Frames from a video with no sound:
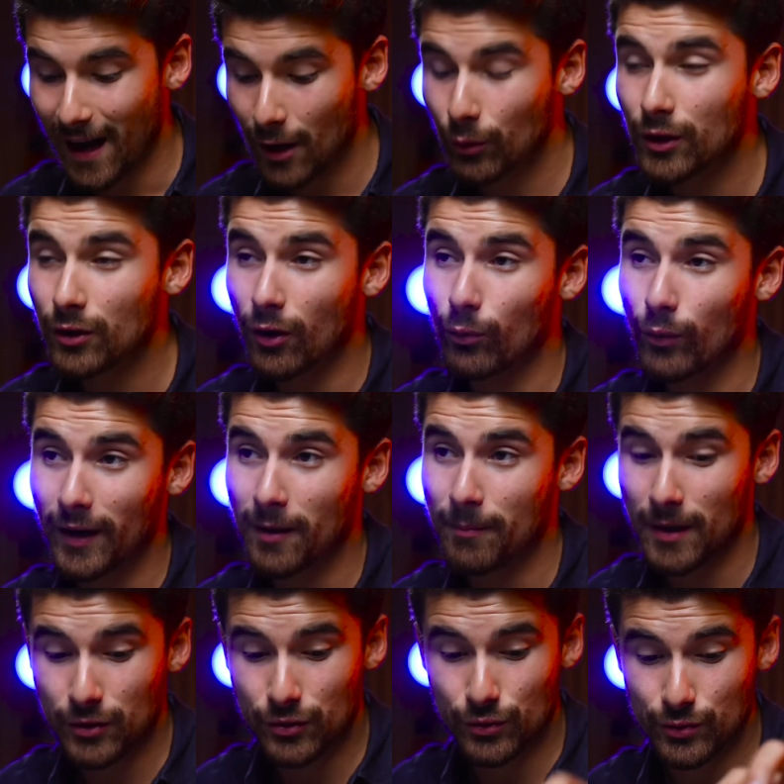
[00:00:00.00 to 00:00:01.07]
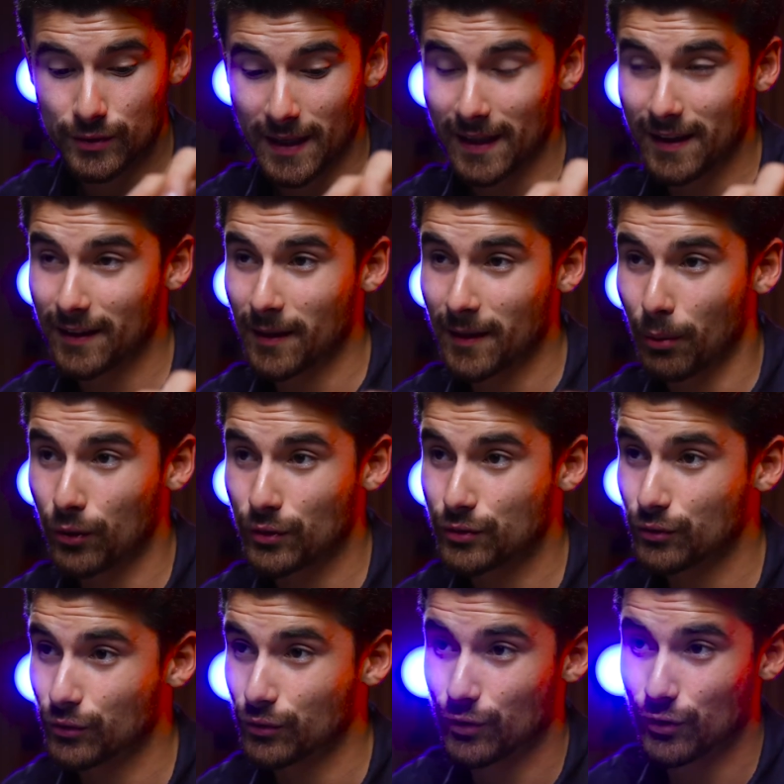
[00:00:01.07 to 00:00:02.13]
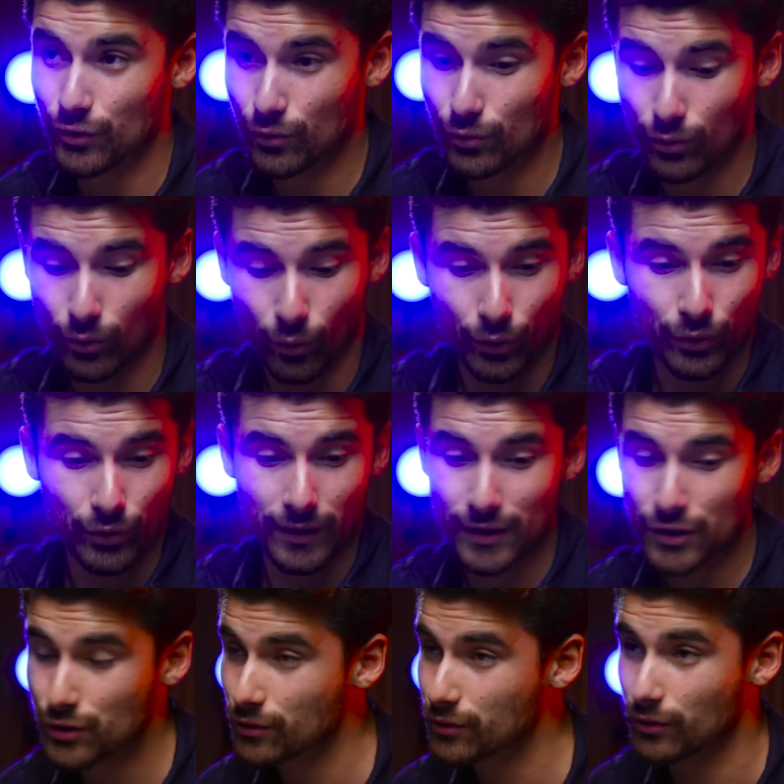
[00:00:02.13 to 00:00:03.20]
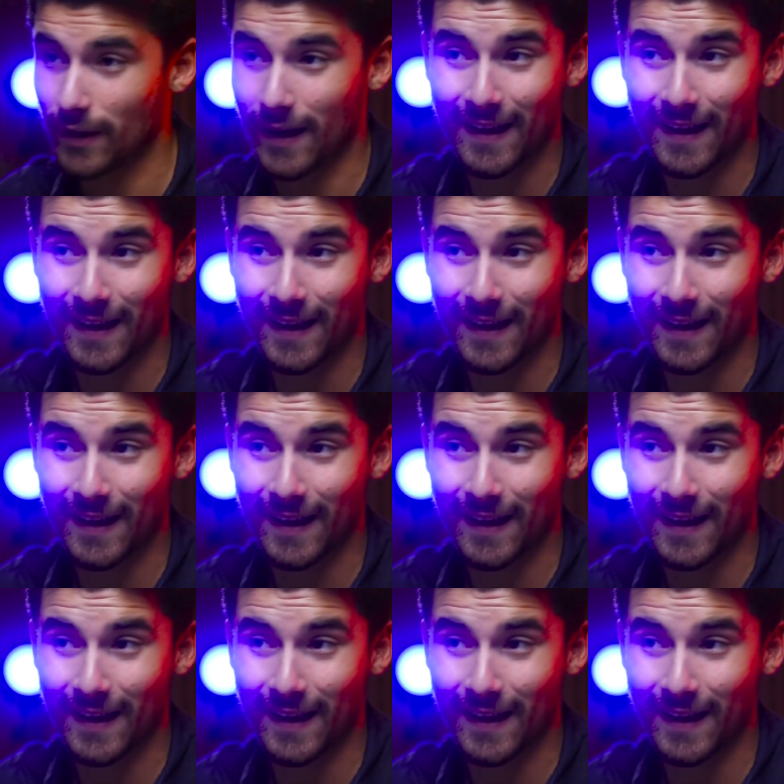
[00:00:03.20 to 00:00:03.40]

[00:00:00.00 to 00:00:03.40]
I would not recommend you use anything personal to you or your initials or